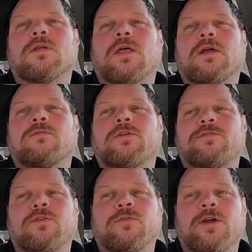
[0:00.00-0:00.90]
like a
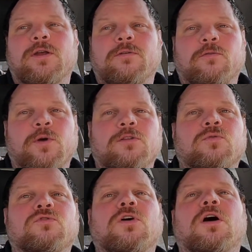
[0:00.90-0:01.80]
review video of which
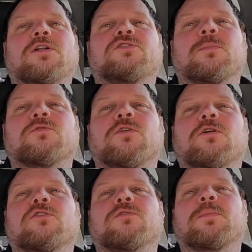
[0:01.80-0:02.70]
jump
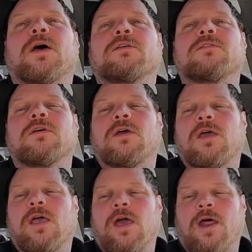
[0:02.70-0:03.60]
starter is the best,
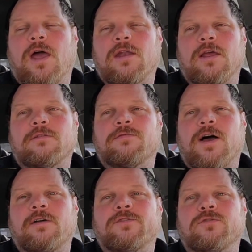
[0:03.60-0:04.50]
and I had like
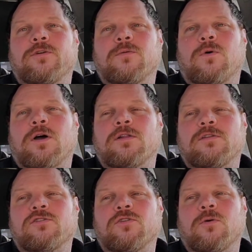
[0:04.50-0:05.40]
5 different ones.
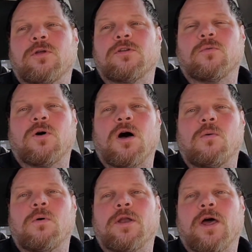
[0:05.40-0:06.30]
It showed a DeWalt
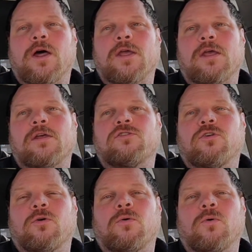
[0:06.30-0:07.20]
one on it, it
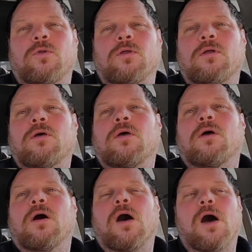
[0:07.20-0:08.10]
showed
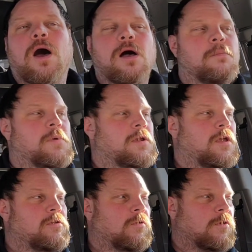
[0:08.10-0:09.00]

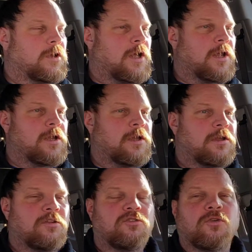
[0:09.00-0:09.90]
another one on
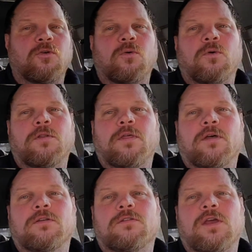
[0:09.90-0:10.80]
it, it showed
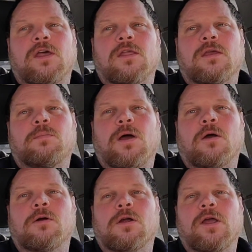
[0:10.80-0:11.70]
the Stanley
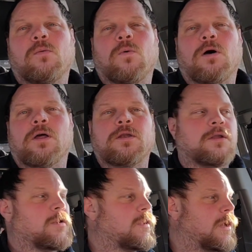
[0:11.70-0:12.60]
powerit
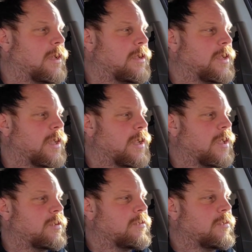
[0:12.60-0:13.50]
one that I
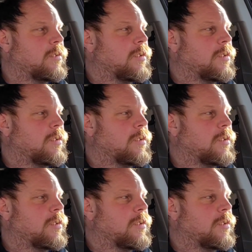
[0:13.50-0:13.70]
had,